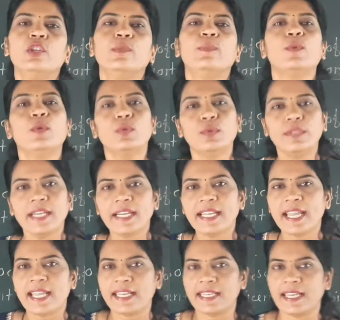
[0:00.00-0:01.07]
a polluted
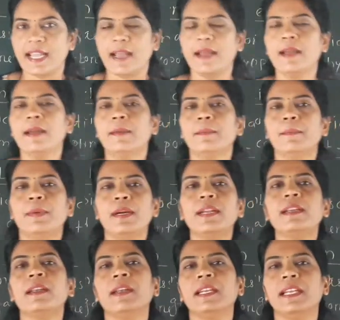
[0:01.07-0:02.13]
area, but
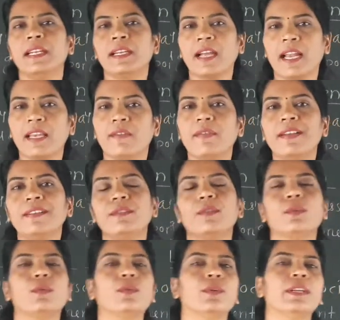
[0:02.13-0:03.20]
it always
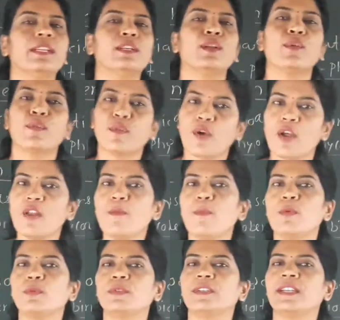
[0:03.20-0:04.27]
grow in a
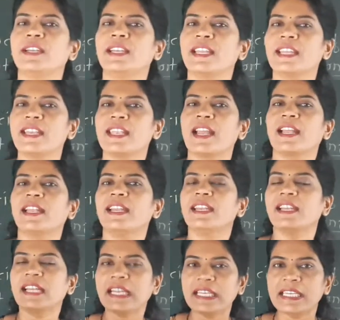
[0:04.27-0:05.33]
non-polluted area, in
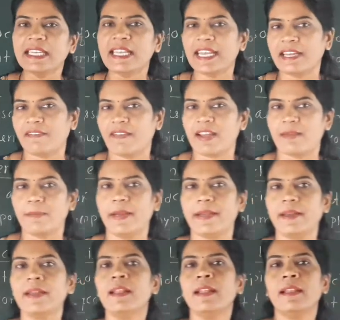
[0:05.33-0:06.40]
a clean
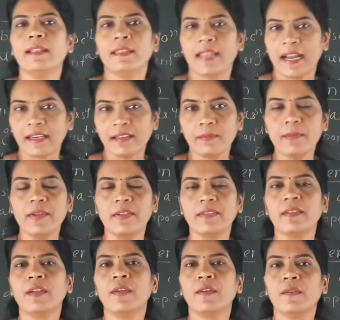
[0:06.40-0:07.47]
environment. That
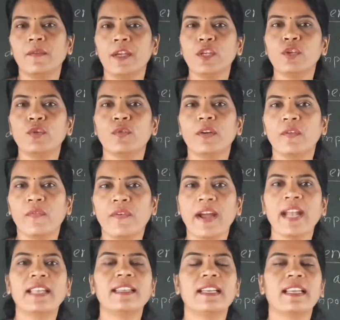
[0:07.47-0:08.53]
means when you will
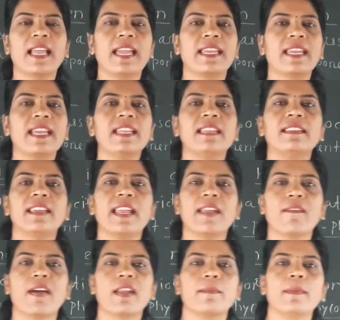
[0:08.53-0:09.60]
find the lichen in the
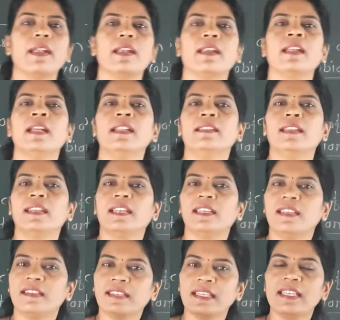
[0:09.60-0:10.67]
environment, then it
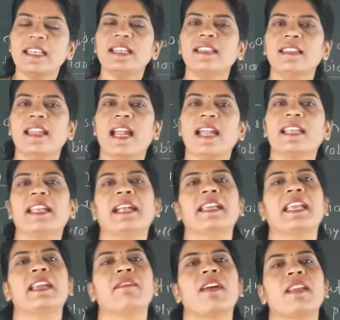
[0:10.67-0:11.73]
is clear that that
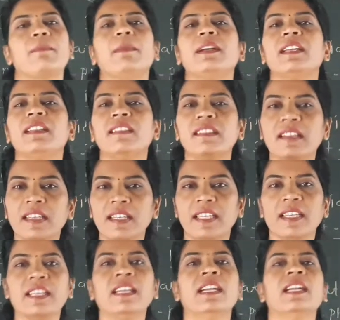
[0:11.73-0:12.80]
environment is
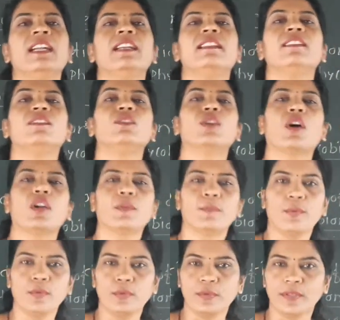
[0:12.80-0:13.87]
clean, it is
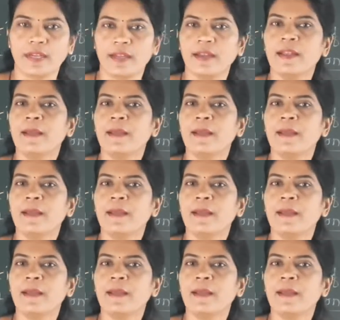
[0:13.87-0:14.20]
non-polluted.